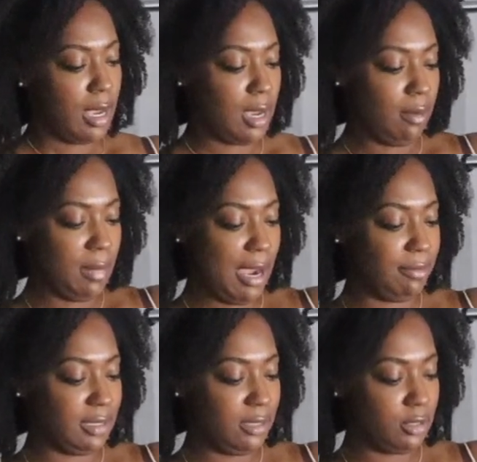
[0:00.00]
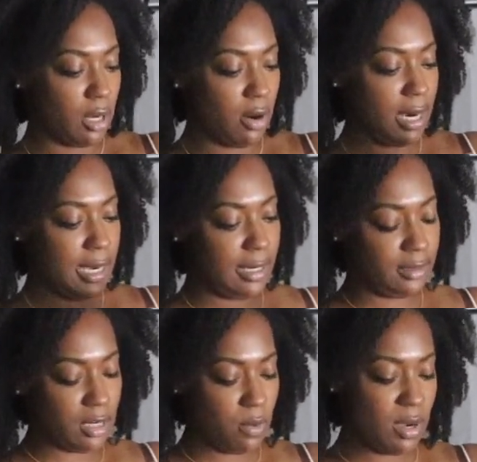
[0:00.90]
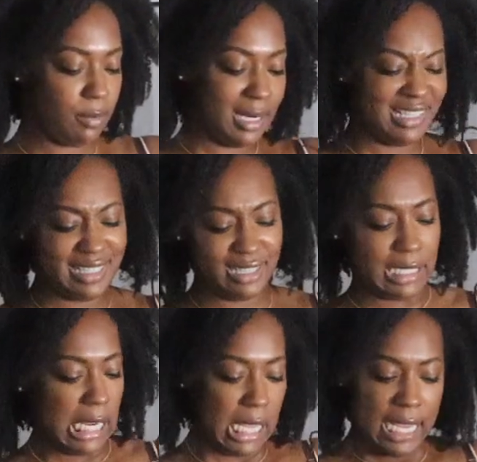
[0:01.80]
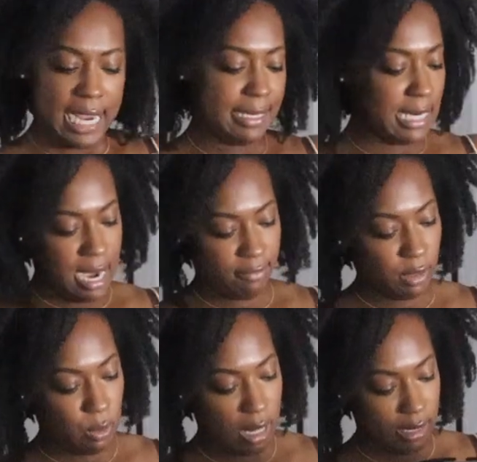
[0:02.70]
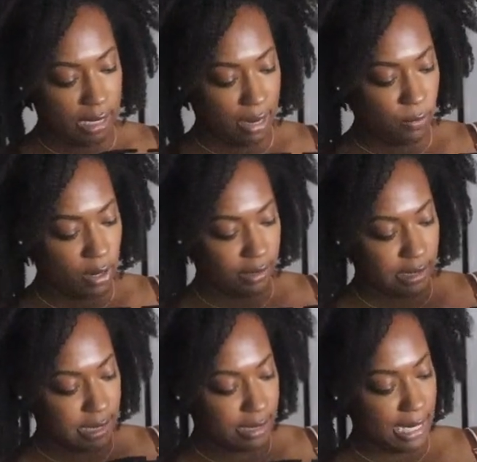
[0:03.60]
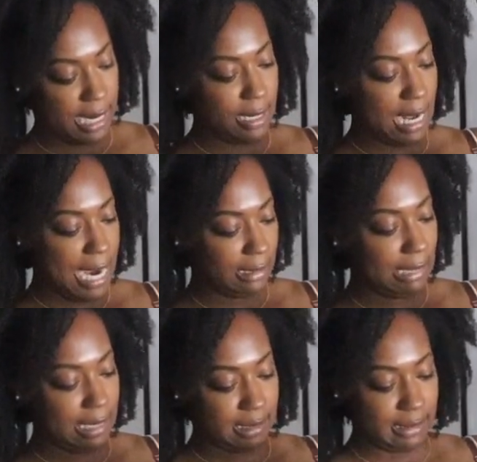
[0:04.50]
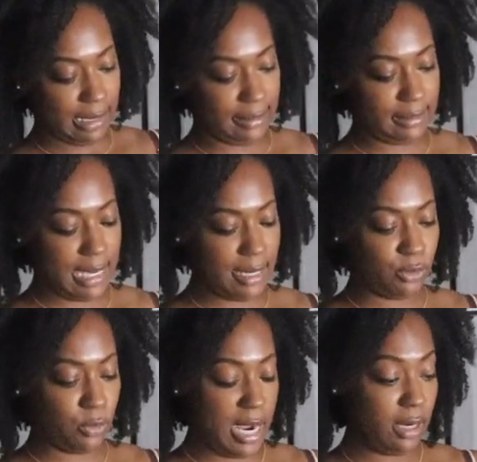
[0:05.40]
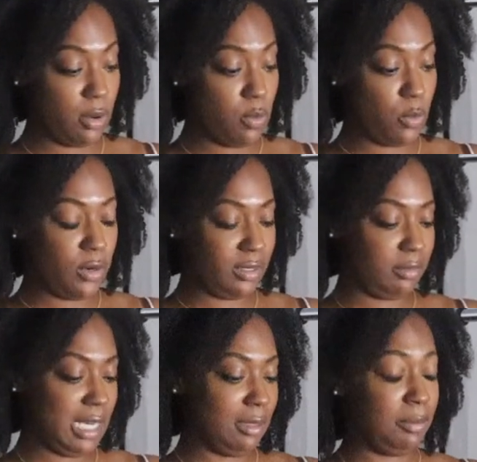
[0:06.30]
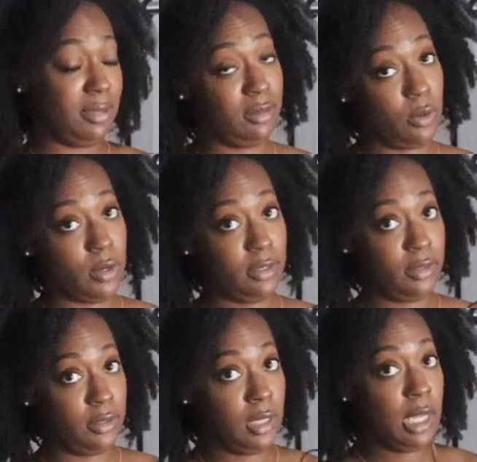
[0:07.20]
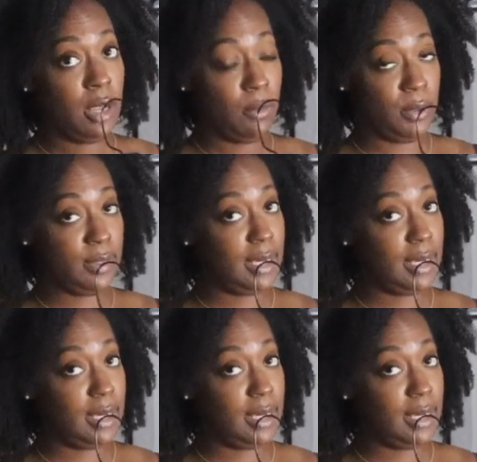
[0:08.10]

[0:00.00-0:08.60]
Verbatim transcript: Um, I was in Zara and I saw one, but it just, it didn't have the quality I wanted. And I like, like I said, try to go more sustainably sourced with